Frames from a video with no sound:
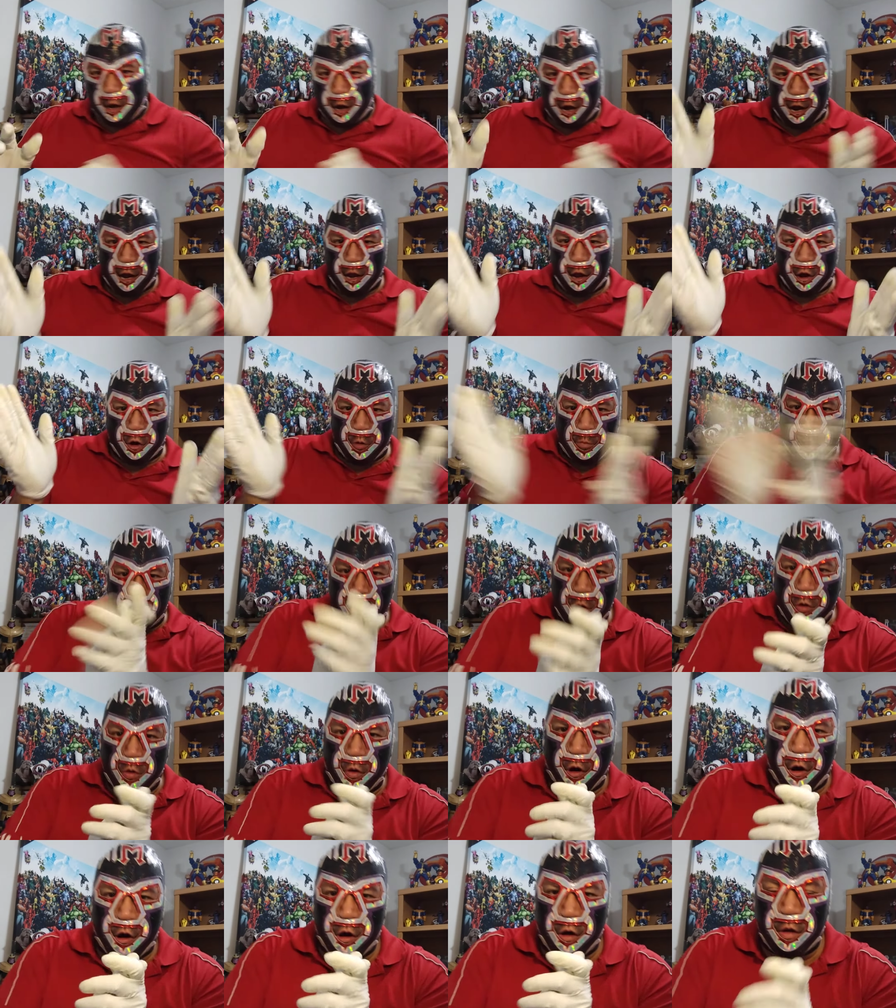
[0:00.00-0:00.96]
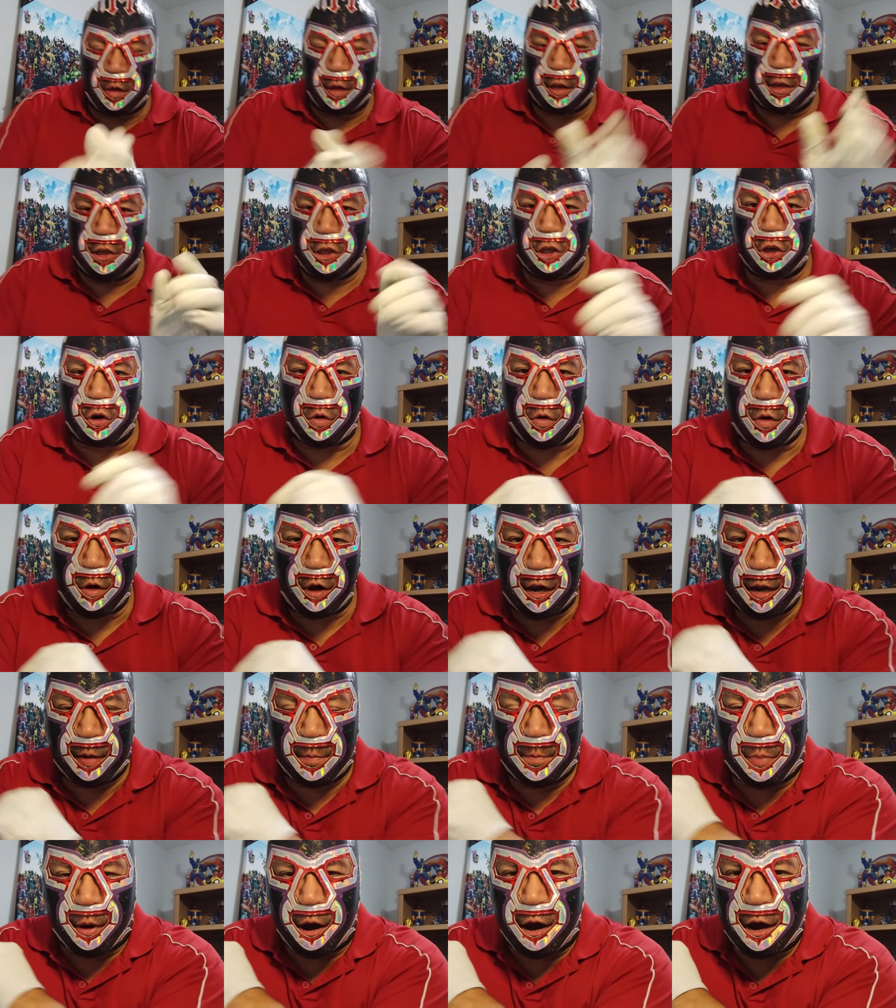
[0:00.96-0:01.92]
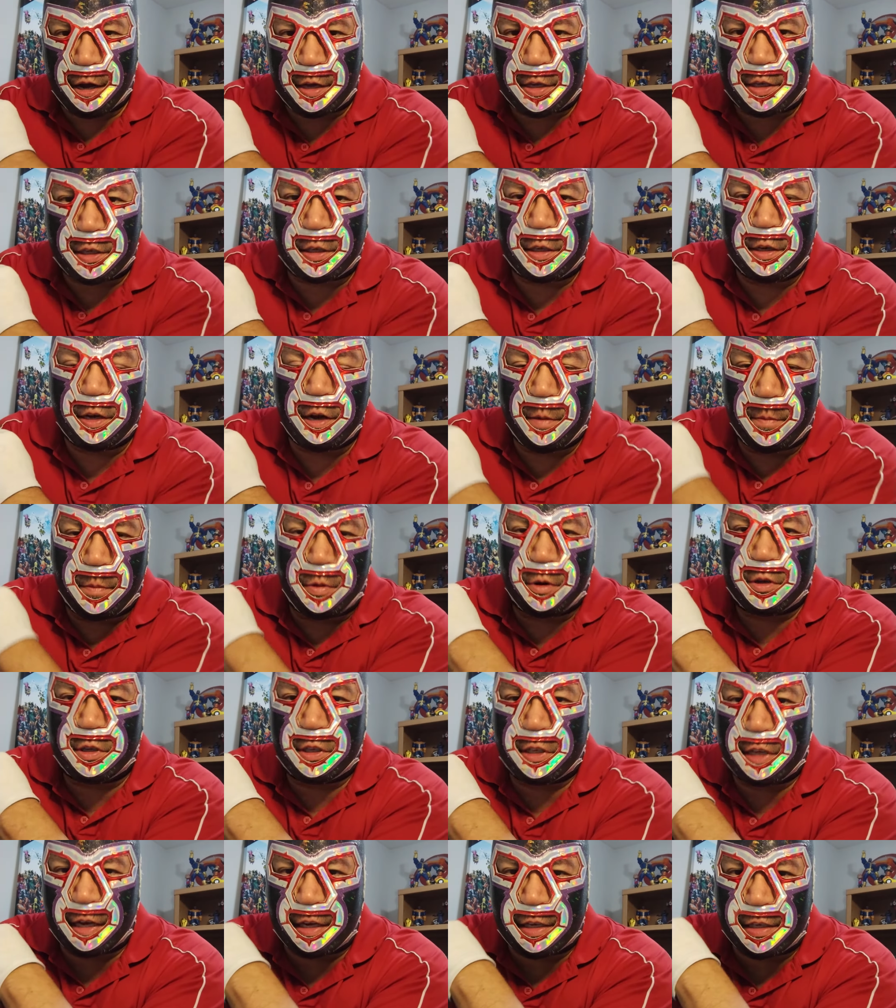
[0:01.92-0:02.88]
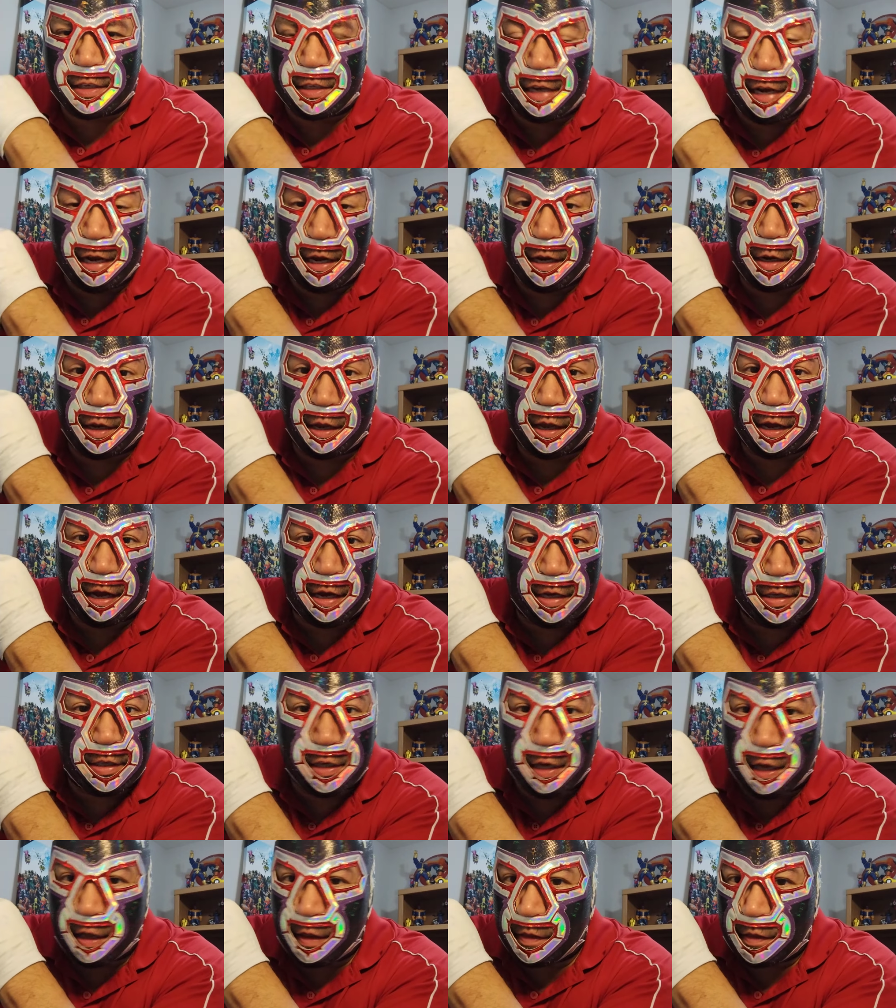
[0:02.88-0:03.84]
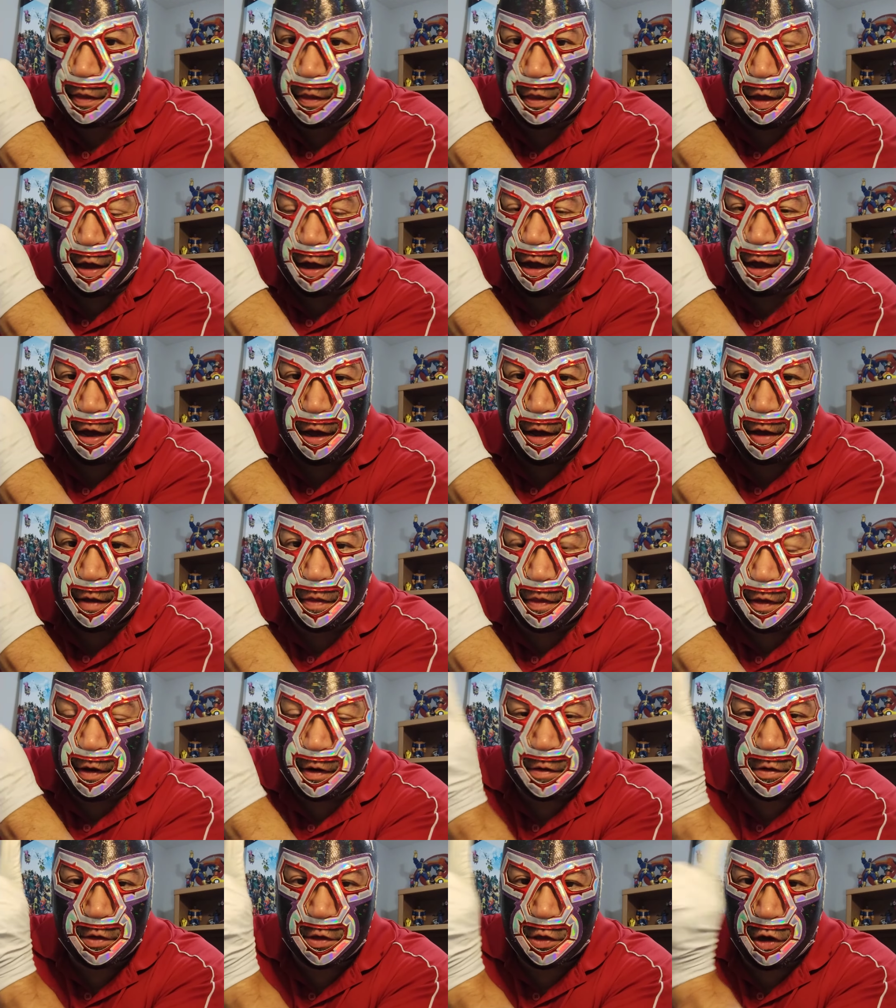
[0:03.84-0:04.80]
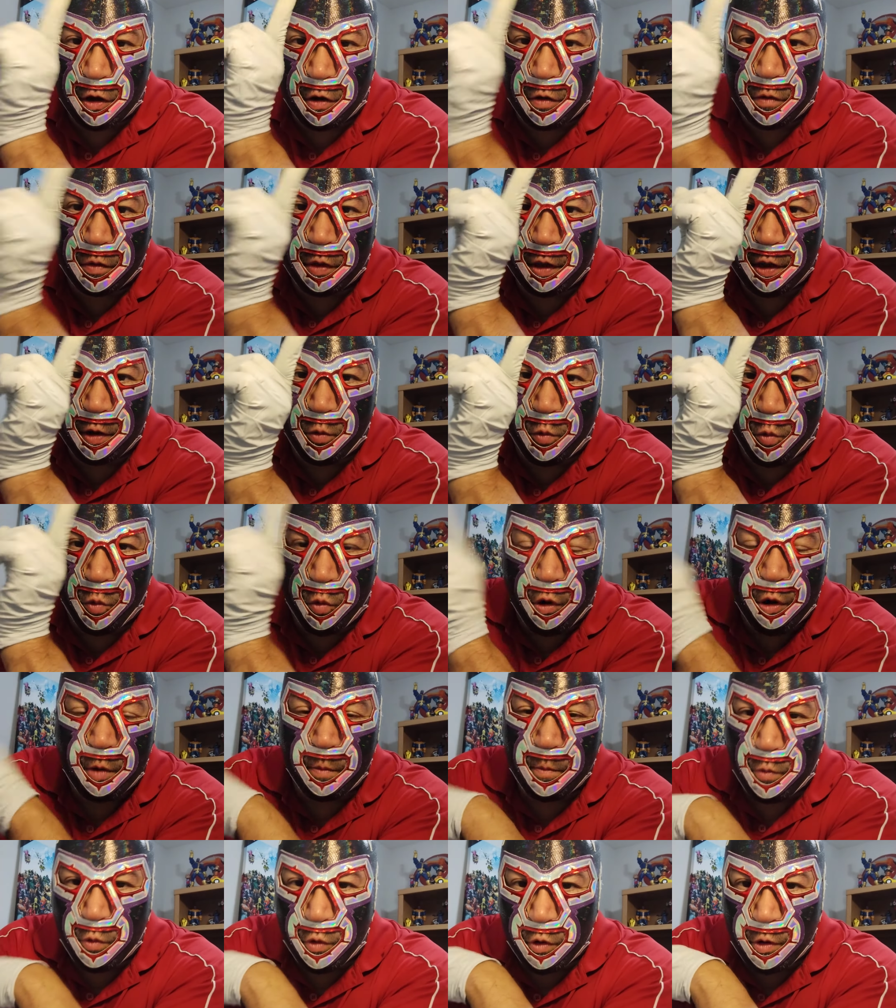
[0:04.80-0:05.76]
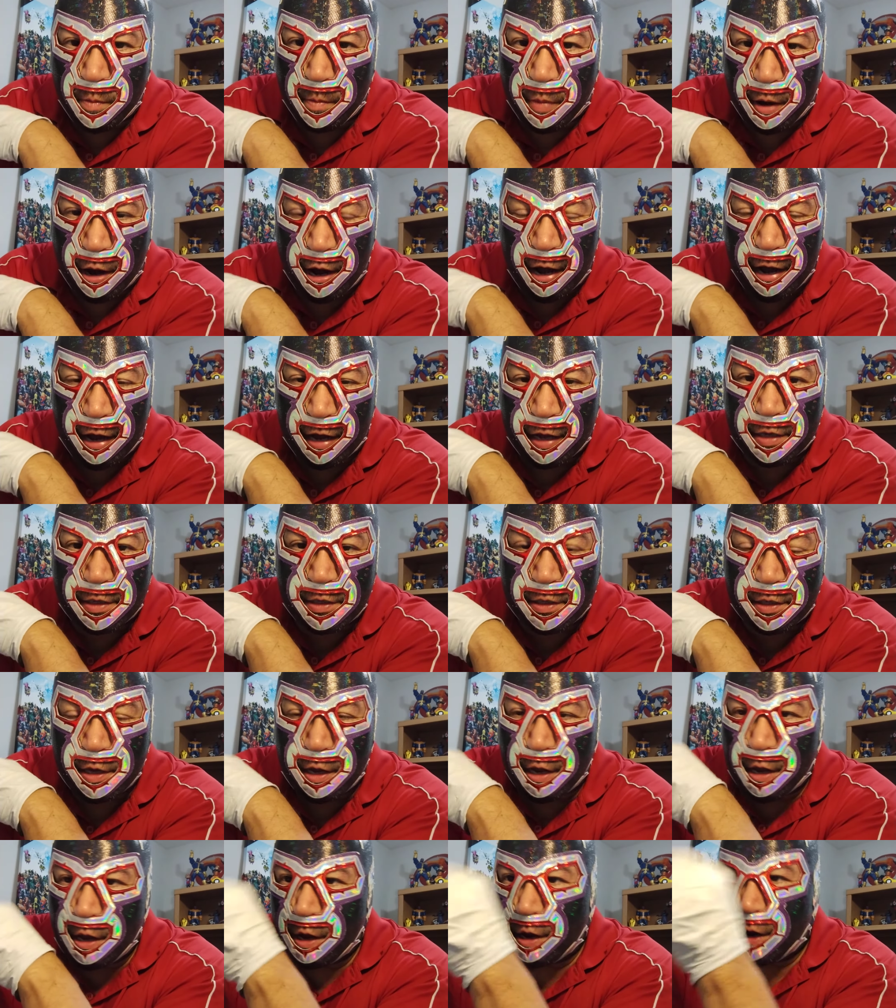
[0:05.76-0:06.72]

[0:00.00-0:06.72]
I hope you all enjoyed box number 16. Like I said, there's only one more box.